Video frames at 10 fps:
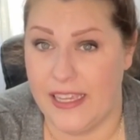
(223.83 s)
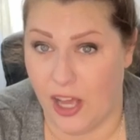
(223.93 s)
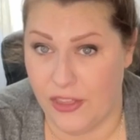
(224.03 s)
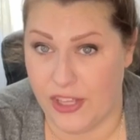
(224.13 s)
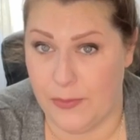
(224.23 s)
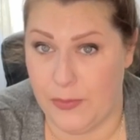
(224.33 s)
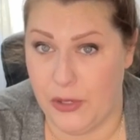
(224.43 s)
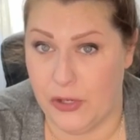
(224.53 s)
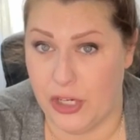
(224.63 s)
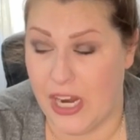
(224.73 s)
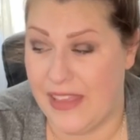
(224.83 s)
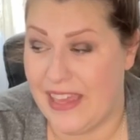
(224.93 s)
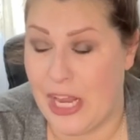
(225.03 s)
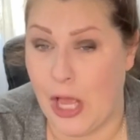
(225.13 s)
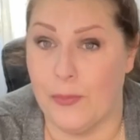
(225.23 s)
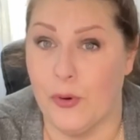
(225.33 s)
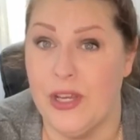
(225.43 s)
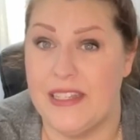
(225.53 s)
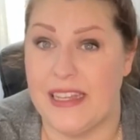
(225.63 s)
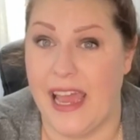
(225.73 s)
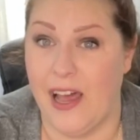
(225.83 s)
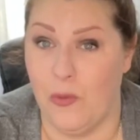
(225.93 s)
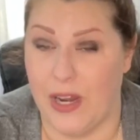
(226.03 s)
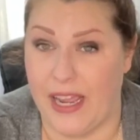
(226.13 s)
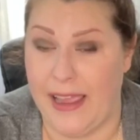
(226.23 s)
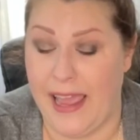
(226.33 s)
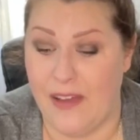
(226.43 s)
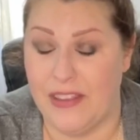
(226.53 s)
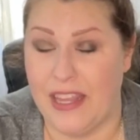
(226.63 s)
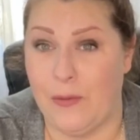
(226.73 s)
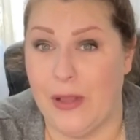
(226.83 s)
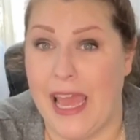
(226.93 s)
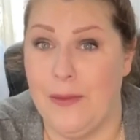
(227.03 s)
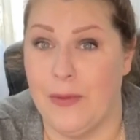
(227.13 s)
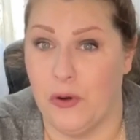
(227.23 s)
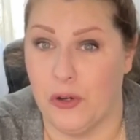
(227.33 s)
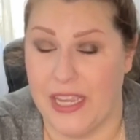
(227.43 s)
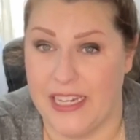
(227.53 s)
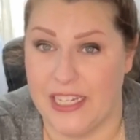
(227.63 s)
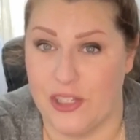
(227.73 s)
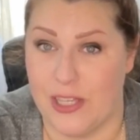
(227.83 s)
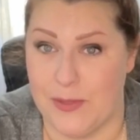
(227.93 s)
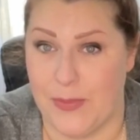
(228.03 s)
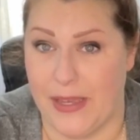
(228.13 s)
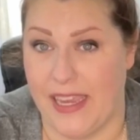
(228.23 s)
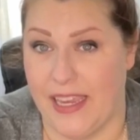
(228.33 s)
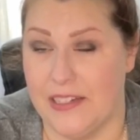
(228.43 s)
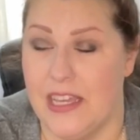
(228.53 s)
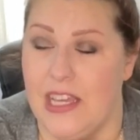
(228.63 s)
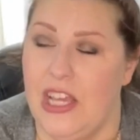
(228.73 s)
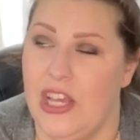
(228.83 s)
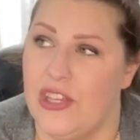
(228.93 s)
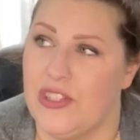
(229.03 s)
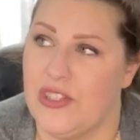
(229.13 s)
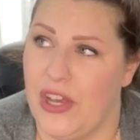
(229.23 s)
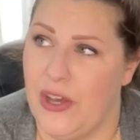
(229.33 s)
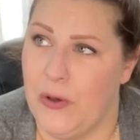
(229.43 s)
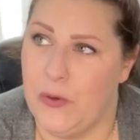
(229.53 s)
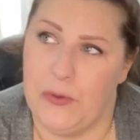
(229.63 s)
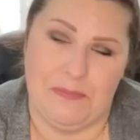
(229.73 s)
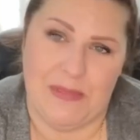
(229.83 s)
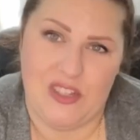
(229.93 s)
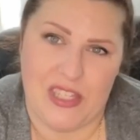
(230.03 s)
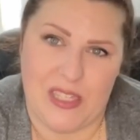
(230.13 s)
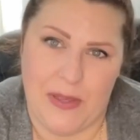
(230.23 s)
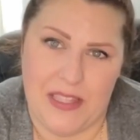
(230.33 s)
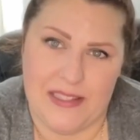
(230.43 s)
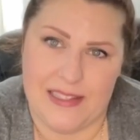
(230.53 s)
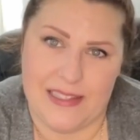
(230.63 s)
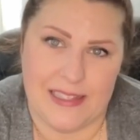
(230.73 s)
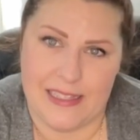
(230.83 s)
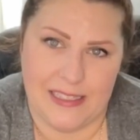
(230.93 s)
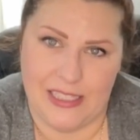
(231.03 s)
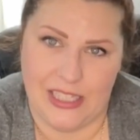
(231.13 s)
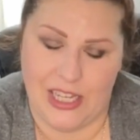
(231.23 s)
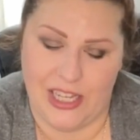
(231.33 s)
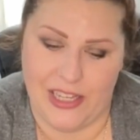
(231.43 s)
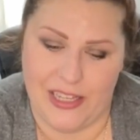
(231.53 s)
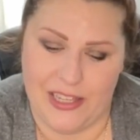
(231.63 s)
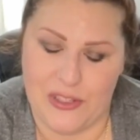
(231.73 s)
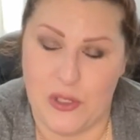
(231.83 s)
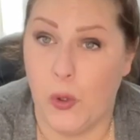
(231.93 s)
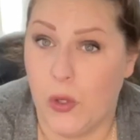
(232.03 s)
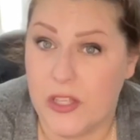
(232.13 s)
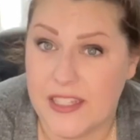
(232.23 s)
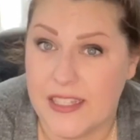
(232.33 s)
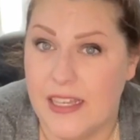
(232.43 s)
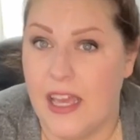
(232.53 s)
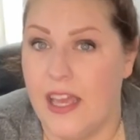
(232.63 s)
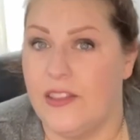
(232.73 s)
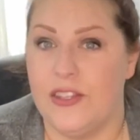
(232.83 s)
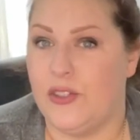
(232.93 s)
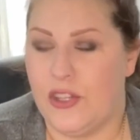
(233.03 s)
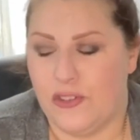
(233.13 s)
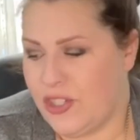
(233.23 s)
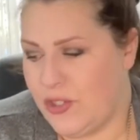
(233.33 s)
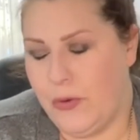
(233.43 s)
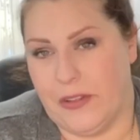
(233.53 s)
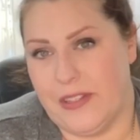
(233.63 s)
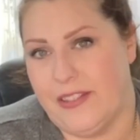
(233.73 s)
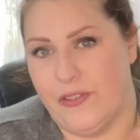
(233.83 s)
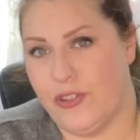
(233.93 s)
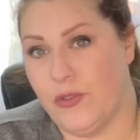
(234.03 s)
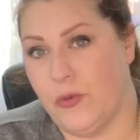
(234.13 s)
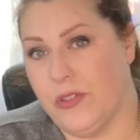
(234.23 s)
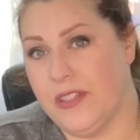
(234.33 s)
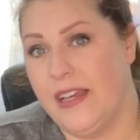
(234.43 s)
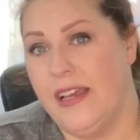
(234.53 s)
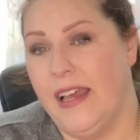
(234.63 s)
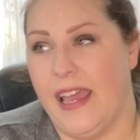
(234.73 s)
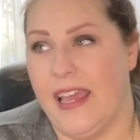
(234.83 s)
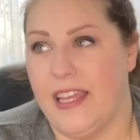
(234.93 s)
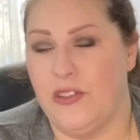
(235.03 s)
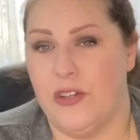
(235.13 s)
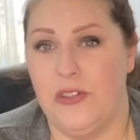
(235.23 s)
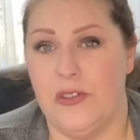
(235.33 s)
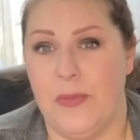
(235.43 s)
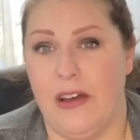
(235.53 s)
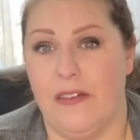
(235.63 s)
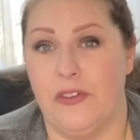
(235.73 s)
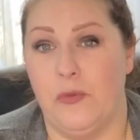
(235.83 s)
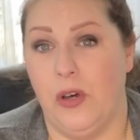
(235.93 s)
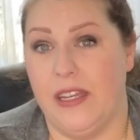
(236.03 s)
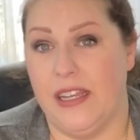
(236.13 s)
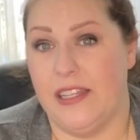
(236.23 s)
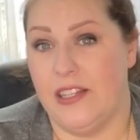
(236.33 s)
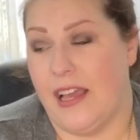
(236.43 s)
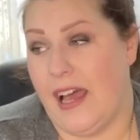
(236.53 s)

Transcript: on the computer, and then I'll print out what I have, and then I'll add my organic shapes by hand. So it just depends. The tools, they're just tools. They're just tools, and you can use them however you want, and